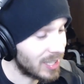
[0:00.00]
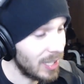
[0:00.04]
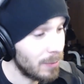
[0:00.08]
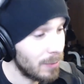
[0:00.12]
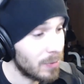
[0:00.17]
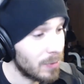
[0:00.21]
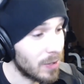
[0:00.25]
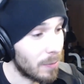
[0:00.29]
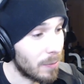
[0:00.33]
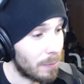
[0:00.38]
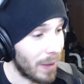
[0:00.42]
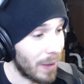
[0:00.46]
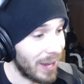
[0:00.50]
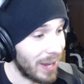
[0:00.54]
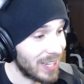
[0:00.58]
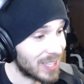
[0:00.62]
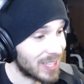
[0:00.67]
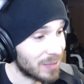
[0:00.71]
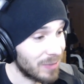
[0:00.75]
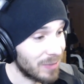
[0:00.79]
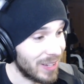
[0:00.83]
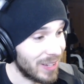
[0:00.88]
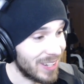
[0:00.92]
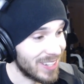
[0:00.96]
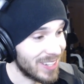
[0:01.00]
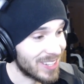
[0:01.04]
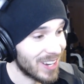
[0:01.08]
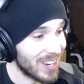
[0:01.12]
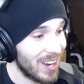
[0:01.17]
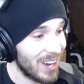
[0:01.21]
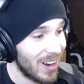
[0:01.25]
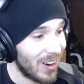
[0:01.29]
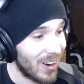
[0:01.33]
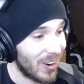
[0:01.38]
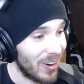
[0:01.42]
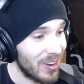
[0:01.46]
sleep in the basement
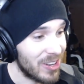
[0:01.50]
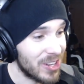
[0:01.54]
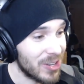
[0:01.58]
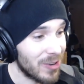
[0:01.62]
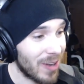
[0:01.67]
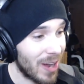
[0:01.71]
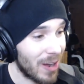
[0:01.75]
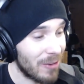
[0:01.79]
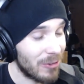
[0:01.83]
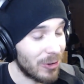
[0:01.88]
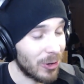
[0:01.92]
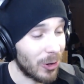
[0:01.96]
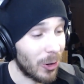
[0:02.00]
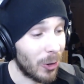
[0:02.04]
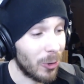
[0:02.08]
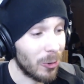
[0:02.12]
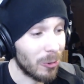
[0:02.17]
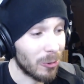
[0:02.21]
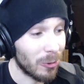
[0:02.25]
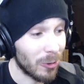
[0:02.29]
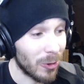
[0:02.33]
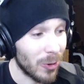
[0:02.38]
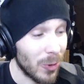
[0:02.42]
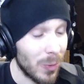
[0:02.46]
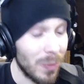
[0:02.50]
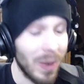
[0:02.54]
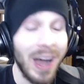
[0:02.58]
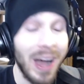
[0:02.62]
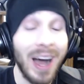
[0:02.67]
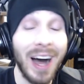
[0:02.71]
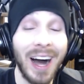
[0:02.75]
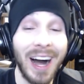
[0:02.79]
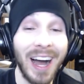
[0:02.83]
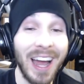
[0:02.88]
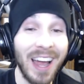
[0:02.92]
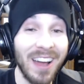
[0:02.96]
or do you have your own room?
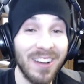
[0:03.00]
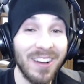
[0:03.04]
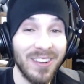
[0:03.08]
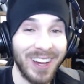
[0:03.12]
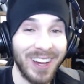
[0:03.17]
I